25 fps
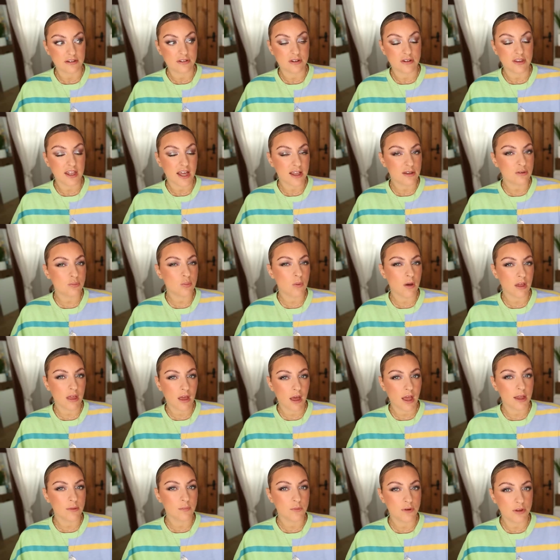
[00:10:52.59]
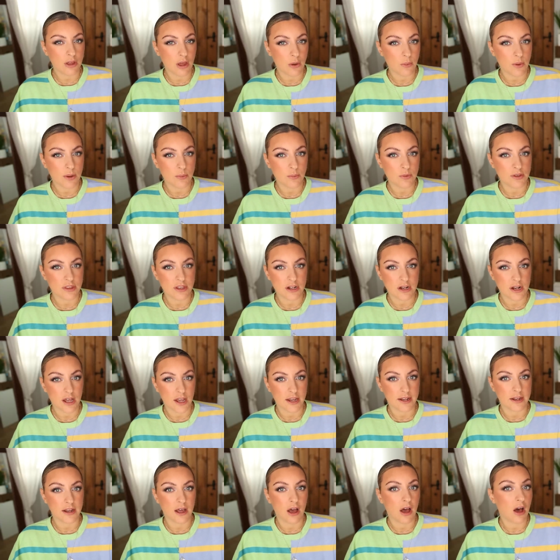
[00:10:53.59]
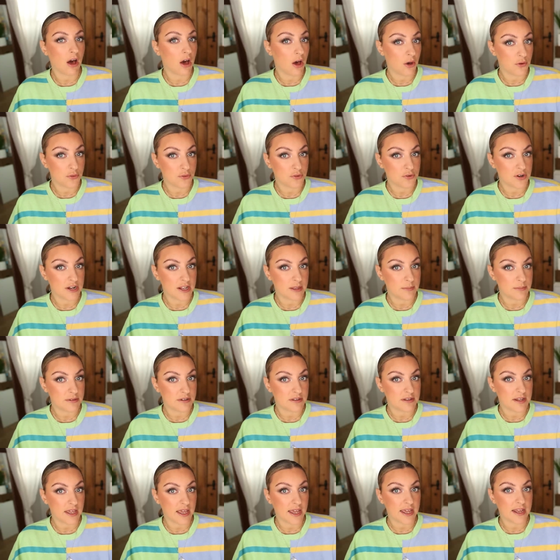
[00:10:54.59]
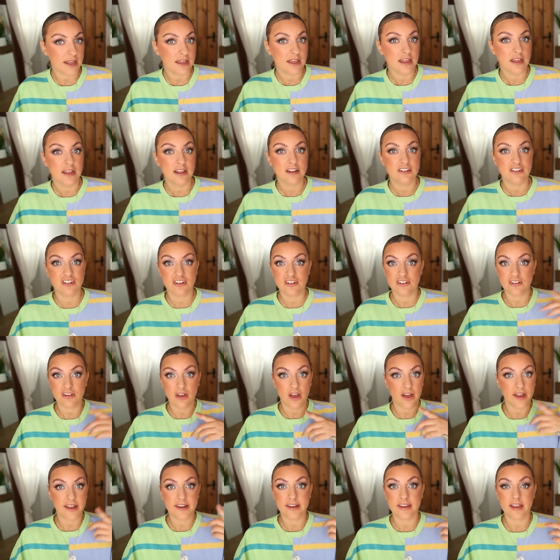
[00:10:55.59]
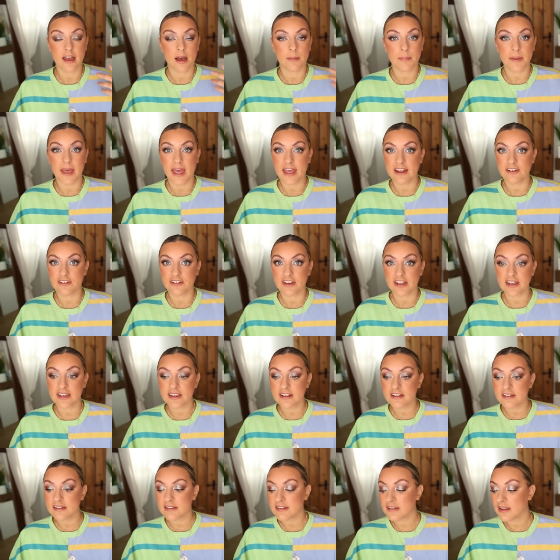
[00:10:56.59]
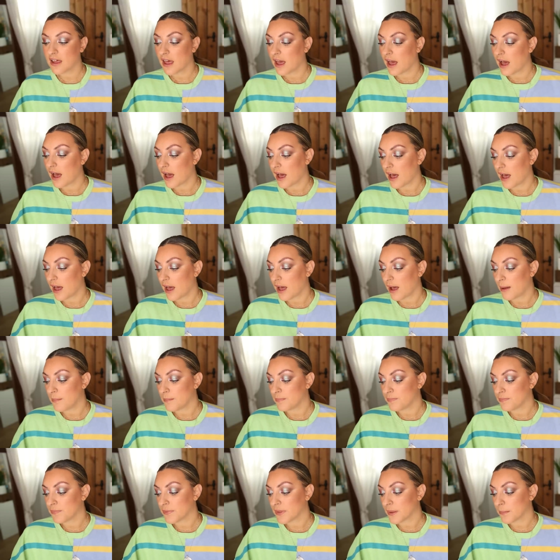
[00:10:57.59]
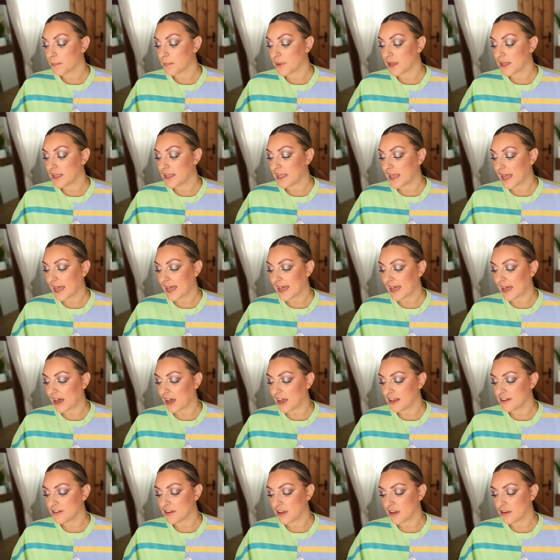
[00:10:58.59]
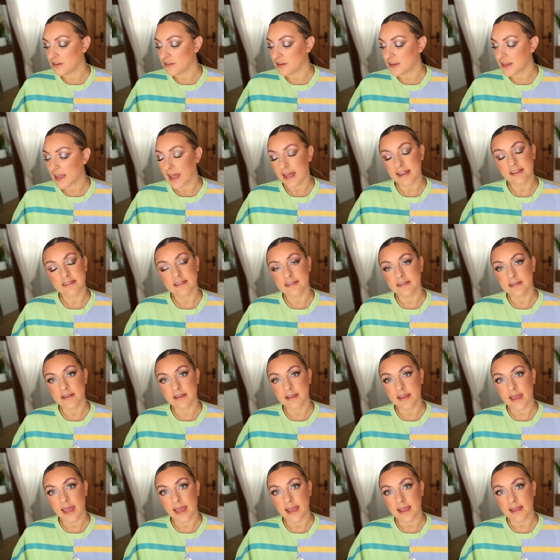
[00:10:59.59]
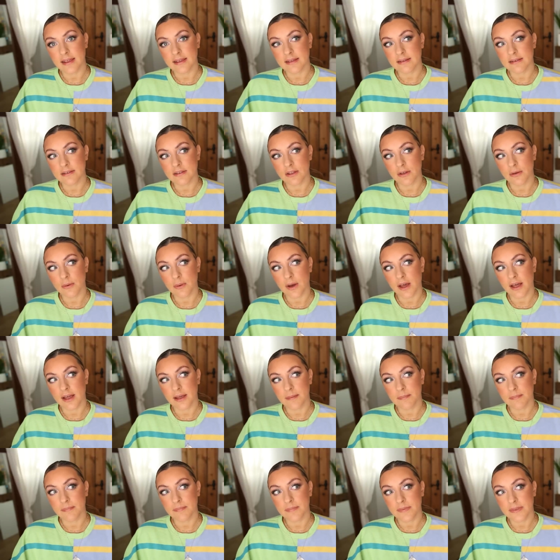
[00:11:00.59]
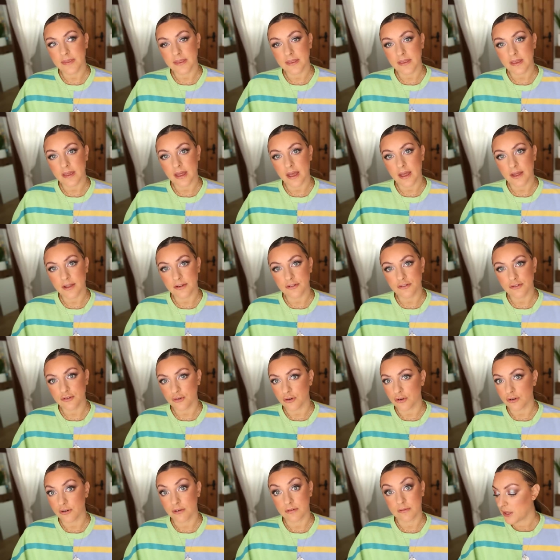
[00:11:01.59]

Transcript: So that's why I would go in with a liner after a lipstick to tidy up edges. Um, but yeah, I don't, yes, okay. So um, sure.